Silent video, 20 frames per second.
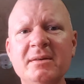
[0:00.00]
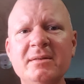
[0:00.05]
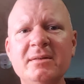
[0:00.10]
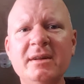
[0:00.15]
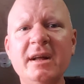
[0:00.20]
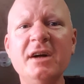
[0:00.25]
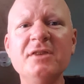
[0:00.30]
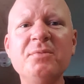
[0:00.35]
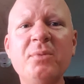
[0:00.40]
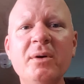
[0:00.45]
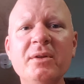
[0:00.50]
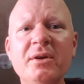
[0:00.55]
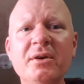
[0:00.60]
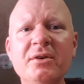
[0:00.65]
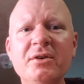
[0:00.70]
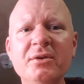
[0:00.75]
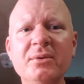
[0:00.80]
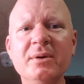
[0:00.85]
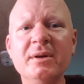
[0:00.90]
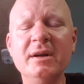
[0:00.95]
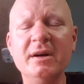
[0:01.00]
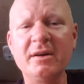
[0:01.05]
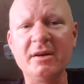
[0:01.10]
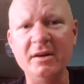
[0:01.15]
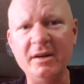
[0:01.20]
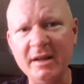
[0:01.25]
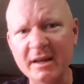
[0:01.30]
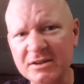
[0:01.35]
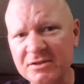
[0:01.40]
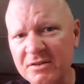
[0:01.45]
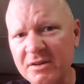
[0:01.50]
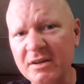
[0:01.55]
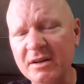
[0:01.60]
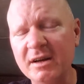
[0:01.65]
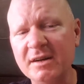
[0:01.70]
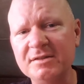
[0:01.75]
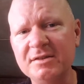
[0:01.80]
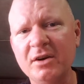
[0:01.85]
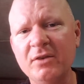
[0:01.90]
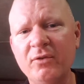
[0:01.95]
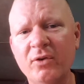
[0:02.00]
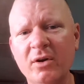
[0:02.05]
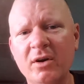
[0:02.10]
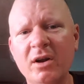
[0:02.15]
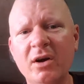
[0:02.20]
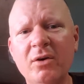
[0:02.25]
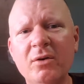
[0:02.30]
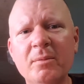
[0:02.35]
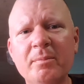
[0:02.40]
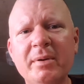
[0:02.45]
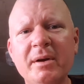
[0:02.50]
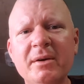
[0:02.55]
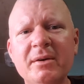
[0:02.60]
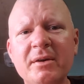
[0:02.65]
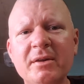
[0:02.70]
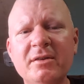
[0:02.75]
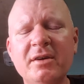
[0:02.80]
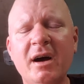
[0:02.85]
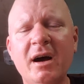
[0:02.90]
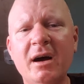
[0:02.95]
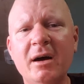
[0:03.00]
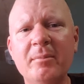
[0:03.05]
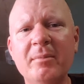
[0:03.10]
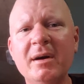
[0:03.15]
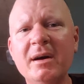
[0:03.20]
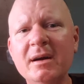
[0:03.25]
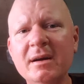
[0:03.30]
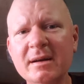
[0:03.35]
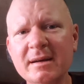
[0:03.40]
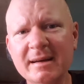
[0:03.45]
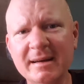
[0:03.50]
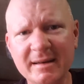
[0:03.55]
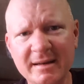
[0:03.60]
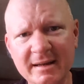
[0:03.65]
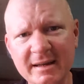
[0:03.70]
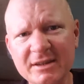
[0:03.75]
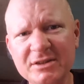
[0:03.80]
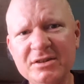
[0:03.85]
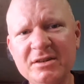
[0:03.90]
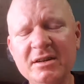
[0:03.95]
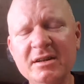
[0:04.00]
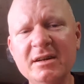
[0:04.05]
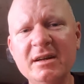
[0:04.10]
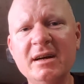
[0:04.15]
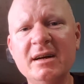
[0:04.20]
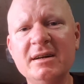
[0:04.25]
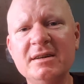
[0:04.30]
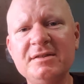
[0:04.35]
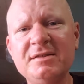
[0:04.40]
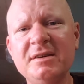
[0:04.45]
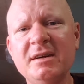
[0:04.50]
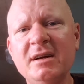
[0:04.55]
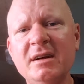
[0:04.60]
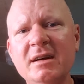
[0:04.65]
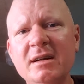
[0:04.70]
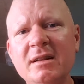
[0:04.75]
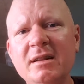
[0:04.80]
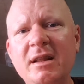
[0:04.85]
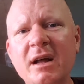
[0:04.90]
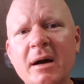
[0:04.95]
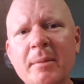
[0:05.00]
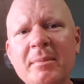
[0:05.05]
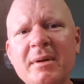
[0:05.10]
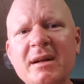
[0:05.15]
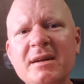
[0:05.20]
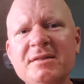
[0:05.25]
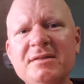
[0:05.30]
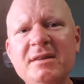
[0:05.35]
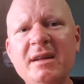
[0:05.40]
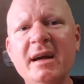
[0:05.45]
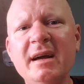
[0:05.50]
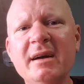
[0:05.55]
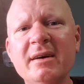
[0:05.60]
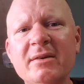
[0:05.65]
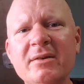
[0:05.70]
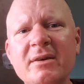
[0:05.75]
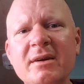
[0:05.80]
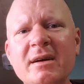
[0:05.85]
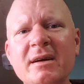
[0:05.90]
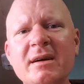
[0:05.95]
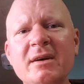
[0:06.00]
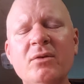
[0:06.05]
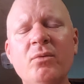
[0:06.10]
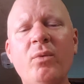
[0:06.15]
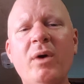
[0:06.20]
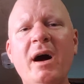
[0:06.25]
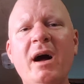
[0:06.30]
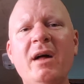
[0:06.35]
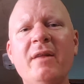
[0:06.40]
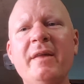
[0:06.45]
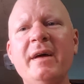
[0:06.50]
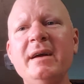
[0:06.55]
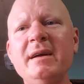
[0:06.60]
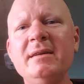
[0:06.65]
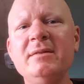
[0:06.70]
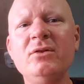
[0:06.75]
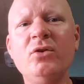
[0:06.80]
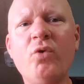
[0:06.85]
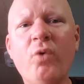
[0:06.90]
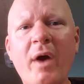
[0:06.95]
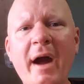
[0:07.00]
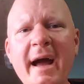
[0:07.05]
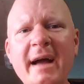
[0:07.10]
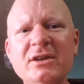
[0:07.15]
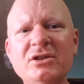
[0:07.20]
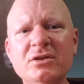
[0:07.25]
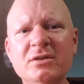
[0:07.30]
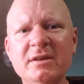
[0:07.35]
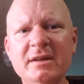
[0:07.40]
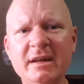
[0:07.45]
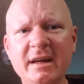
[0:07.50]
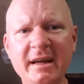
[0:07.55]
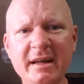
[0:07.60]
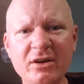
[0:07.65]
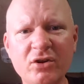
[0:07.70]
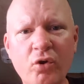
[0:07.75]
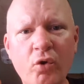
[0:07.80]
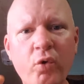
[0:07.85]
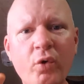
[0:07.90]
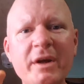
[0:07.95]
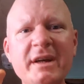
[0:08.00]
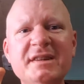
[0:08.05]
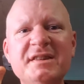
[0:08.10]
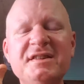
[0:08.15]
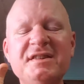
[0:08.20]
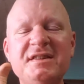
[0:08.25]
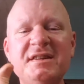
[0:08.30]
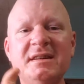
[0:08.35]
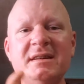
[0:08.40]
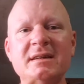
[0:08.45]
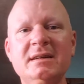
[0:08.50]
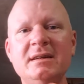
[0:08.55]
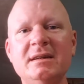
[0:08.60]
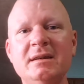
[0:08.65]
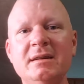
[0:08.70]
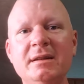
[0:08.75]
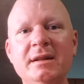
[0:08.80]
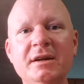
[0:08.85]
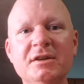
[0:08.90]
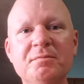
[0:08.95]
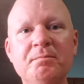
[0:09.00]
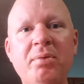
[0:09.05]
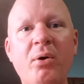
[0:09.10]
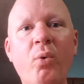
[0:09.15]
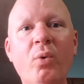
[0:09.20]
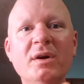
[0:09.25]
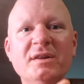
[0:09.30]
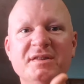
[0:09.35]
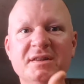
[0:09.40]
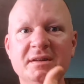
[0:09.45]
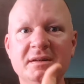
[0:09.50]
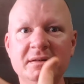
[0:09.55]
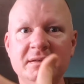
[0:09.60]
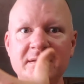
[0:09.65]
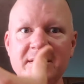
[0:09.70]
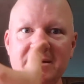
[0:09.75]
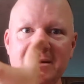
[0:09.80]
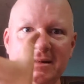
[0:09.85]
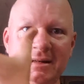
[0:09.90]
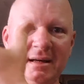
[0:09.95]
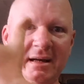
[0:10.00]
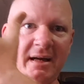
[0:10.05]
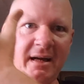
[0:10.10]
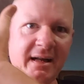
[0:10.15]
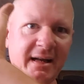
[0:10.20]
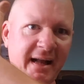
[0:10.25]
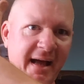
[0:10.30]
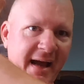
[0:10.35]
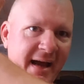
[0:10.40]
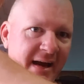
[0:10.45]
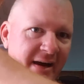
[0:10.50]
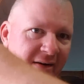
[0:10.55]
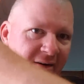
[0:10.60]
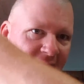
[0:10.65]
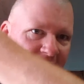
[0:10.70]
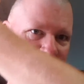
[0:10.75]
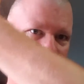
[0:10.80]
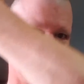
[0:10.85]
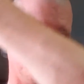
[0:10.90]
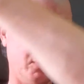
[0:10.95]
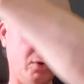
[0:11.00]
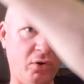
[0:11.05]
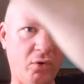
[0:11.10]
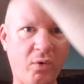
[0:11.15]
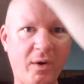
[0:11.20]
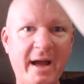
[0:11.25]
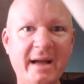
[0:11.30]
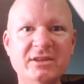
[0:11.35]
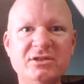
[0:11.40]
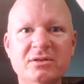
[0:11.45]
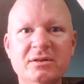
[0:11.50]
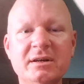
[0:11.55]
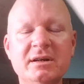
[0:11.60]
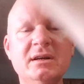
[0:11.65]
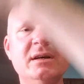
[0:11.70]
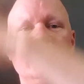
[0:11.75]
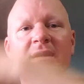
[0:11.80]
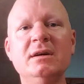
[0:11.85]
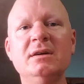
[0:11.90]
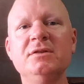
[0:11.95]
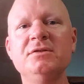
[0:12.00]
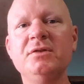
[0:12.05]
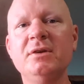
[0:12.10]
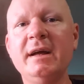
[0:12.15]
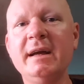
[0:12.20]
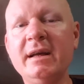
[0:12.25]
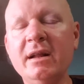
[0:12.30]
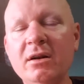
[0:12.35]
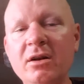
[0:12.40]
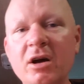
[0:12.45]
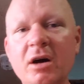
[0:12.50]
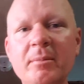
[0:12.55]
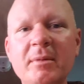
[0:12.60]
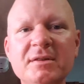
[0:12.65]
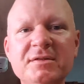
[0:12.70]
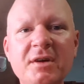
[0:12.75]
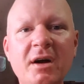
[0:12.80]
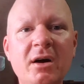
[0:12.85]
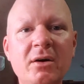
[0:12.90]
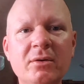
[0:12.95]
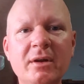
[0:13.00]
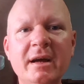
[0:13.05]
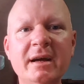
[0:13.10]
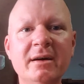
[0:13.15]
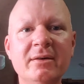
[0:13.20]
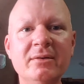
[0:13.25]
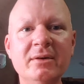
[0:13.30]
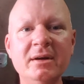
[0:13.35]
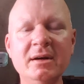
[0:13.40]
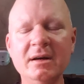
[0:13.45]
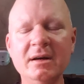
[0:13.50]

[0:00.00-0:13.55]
That's what they're doing. They're conditioning us over a long period of time, conditioning us, dumbing us down, while they gradually increase this poison in the air, gradually, so they can dumb us all down.